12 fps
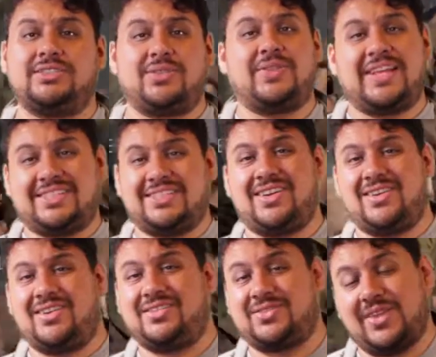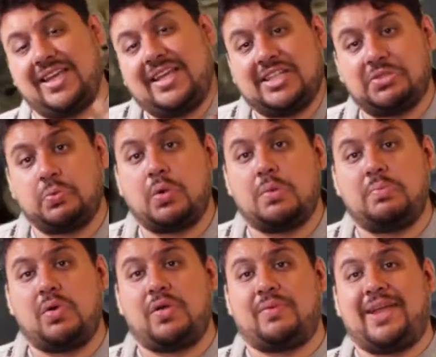so that gets 1
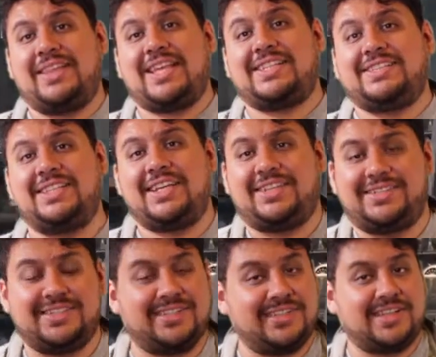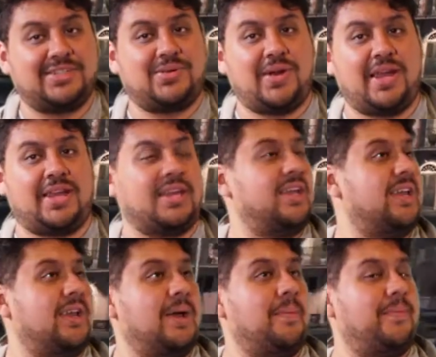point, right? That's 6. That's great.
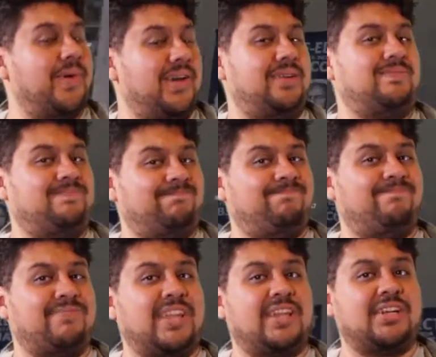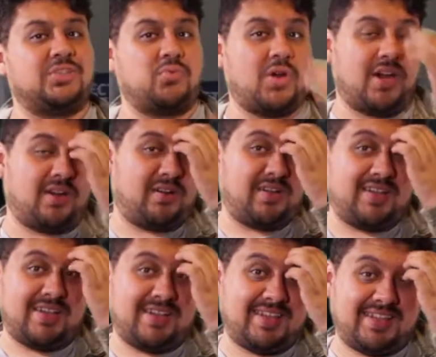But here's where
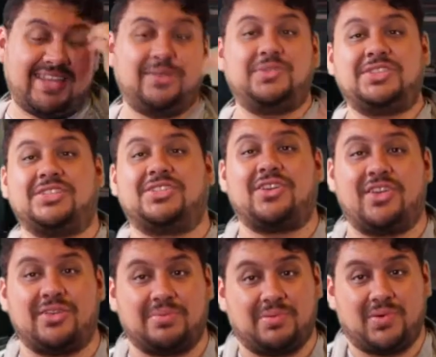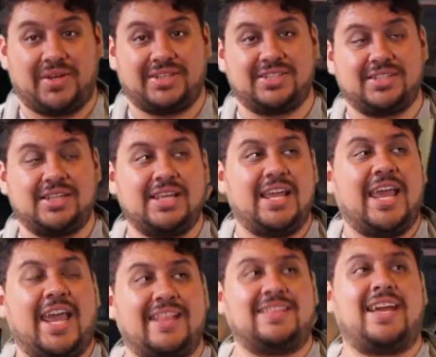it loses another point,
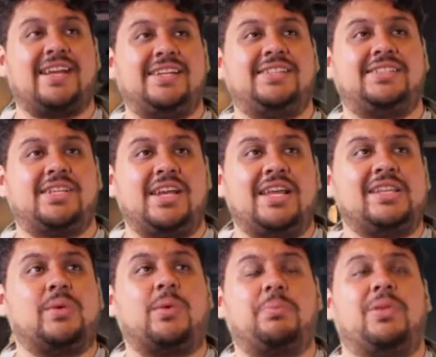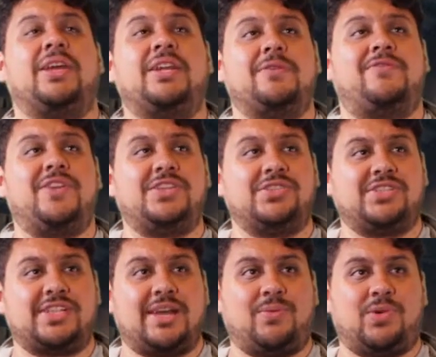and that is there were plenty of
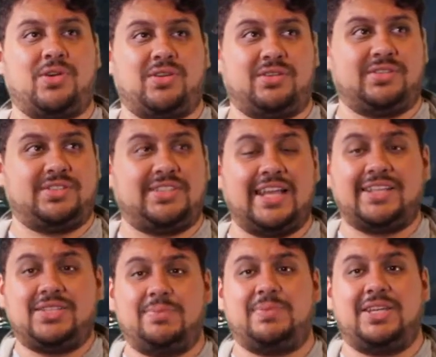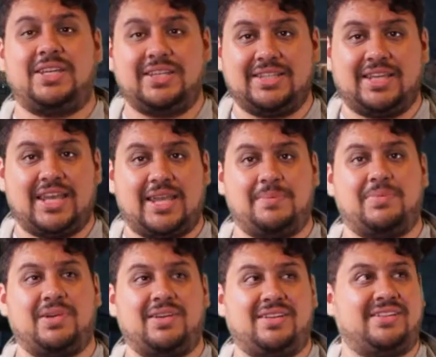features that were said to be in the game,
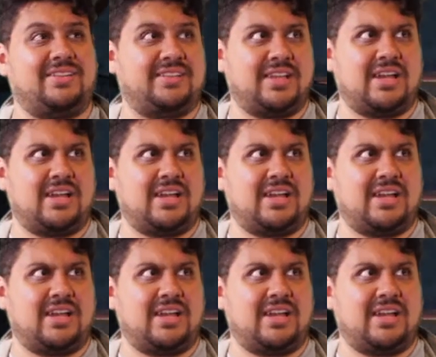but